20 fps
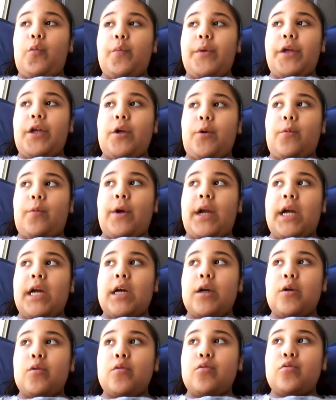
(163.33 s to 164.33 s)
me
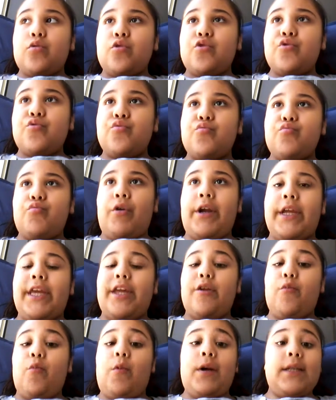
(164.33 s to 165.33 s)
around,
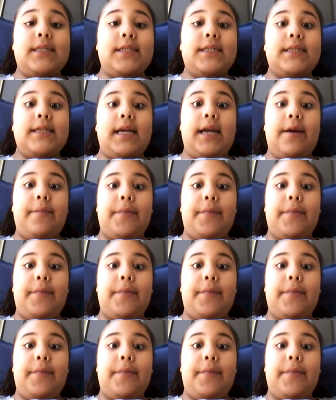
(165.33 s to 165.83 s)
Record Wednesday.